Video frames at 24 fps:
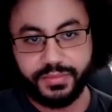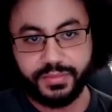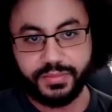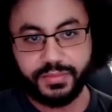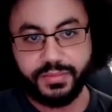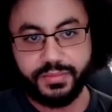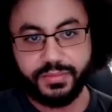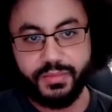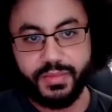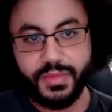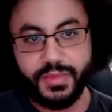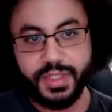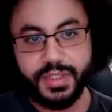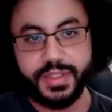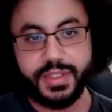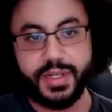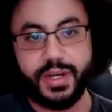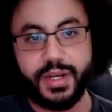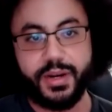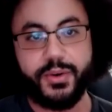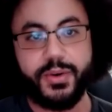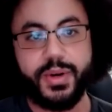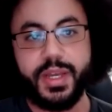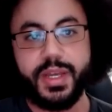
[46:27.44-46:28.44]
Okay.
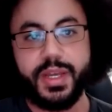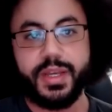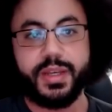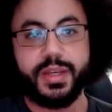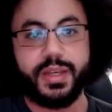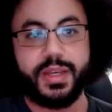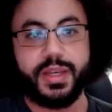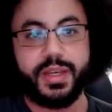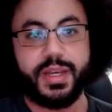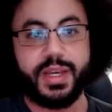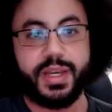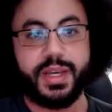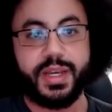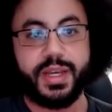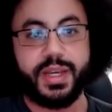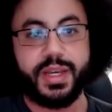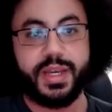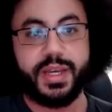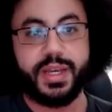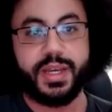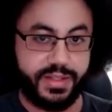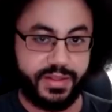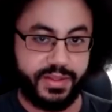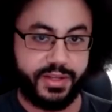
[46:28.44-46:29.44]
So again, it
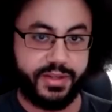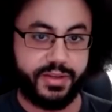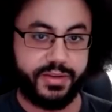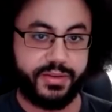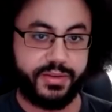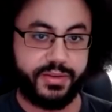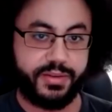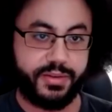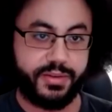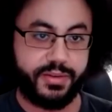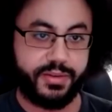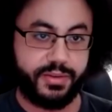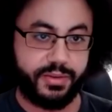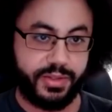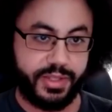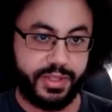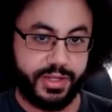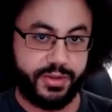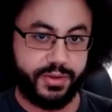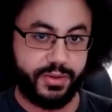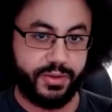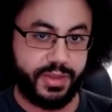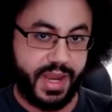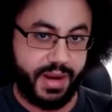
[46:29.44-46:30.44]
depends on the
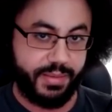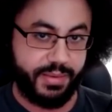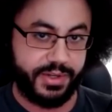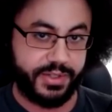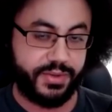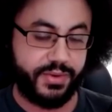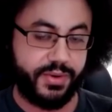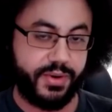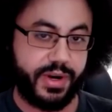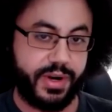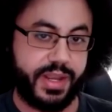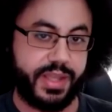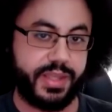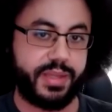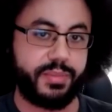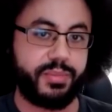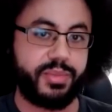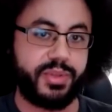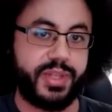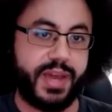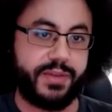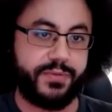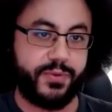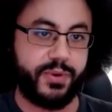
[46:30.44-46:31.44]
clinical laboratory and the
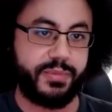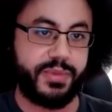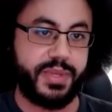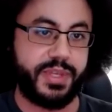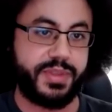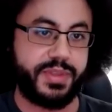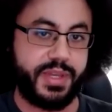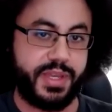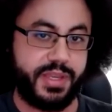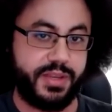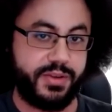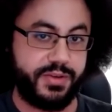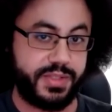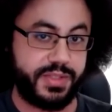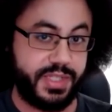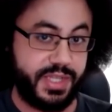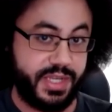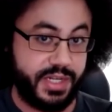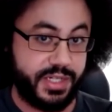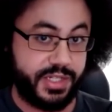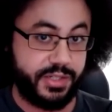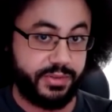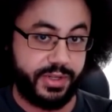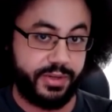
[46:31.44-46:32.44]
platform that they use.
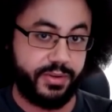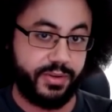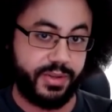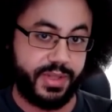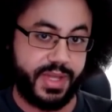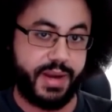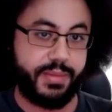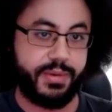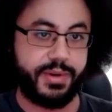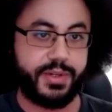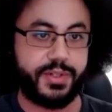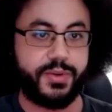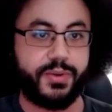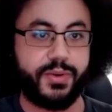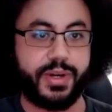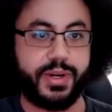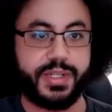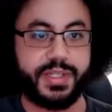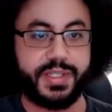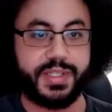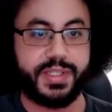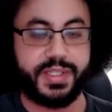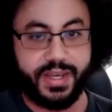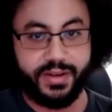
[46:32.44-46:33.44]
Each clinical laboratory
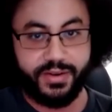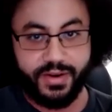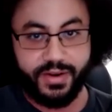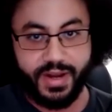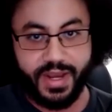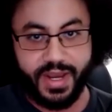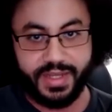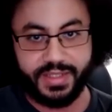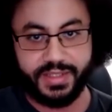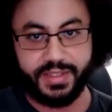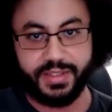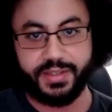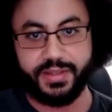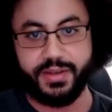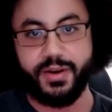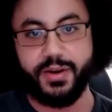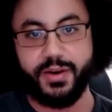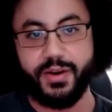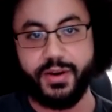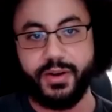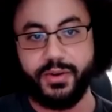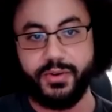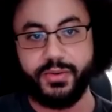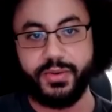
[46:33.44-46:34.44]
standardizes their
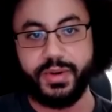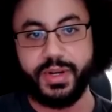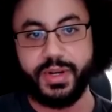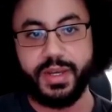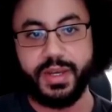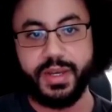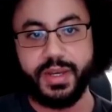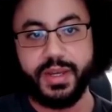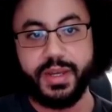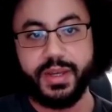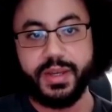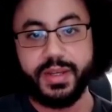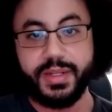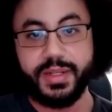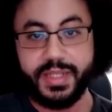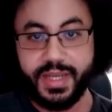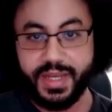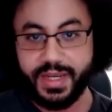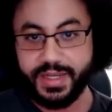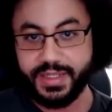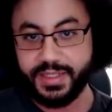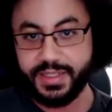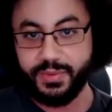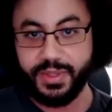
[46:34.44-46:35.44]
own
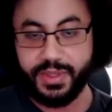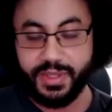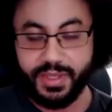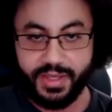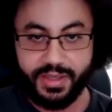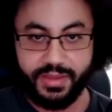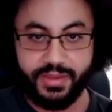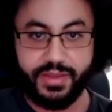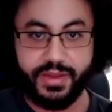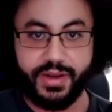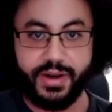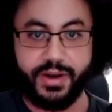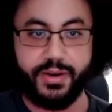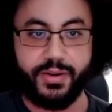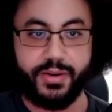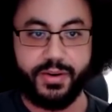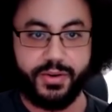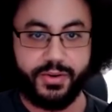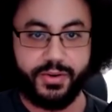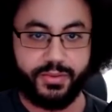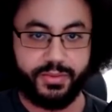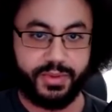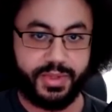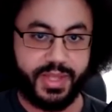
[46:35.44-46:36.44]
test within their
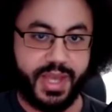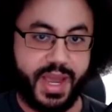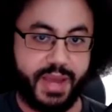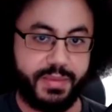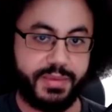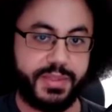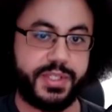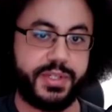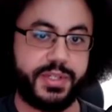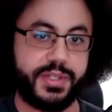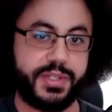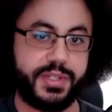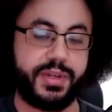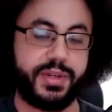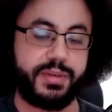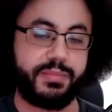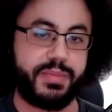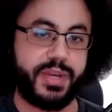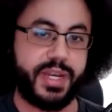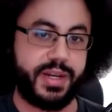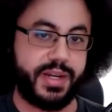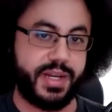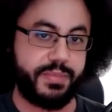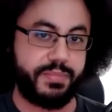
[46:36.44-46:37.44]
own lab. So it
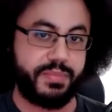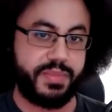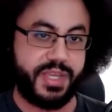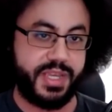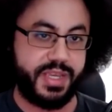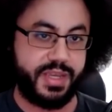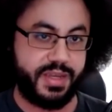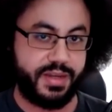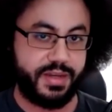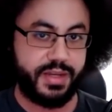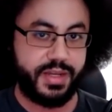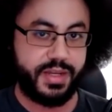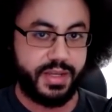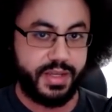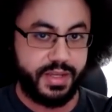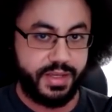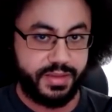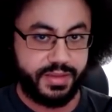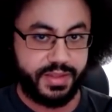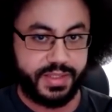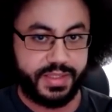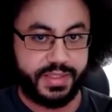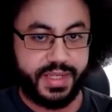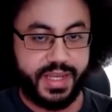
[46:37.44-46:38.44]
might not be the
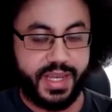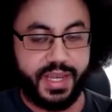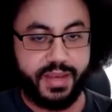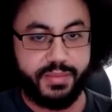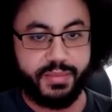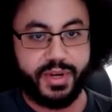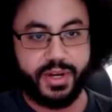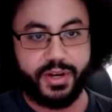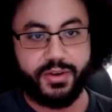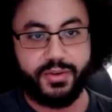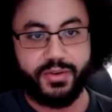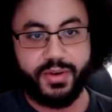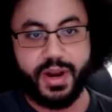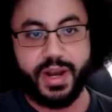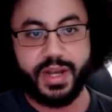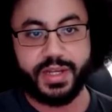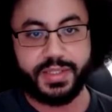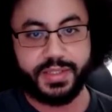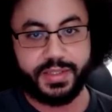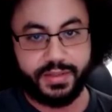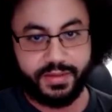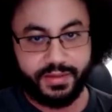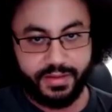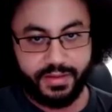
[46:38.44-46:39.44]
same
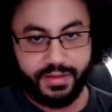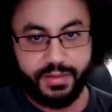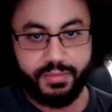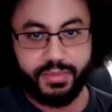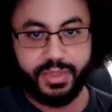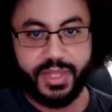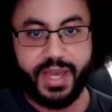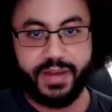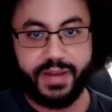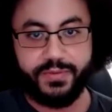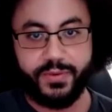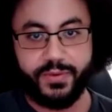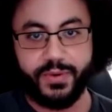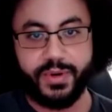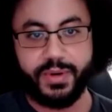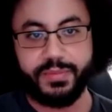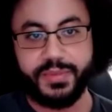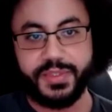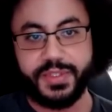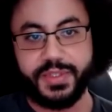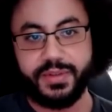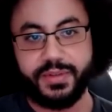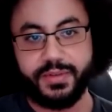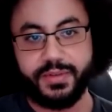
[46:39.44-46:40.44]
across platforms.